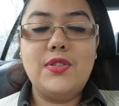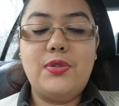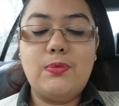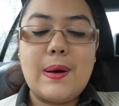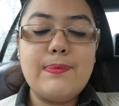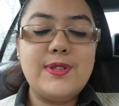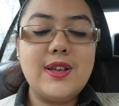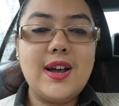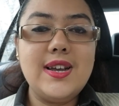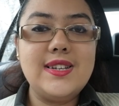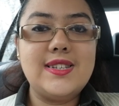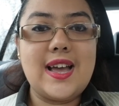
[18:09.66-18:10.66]
The
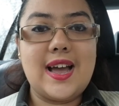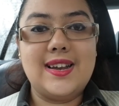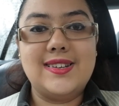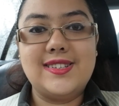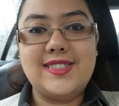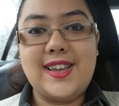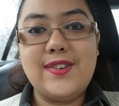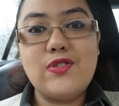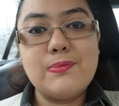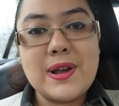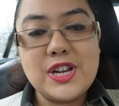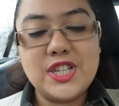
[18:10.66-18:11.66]
website and the
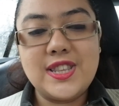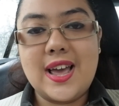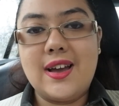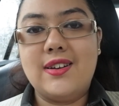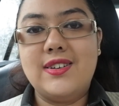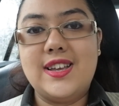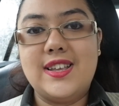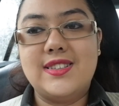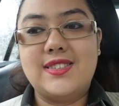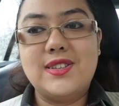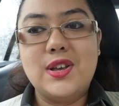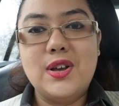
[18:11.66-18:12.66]
information there
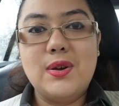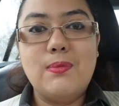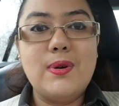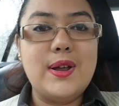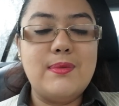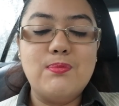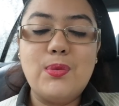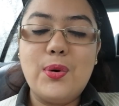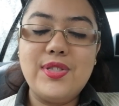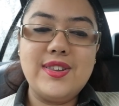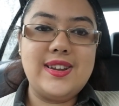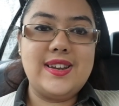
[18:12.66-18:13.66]
is in
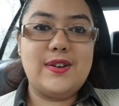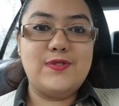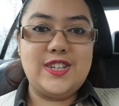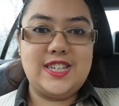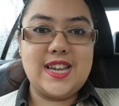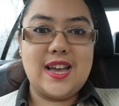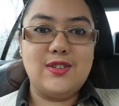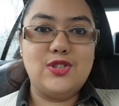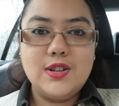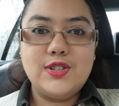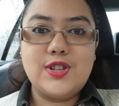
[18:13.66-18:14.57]
more than enough detail,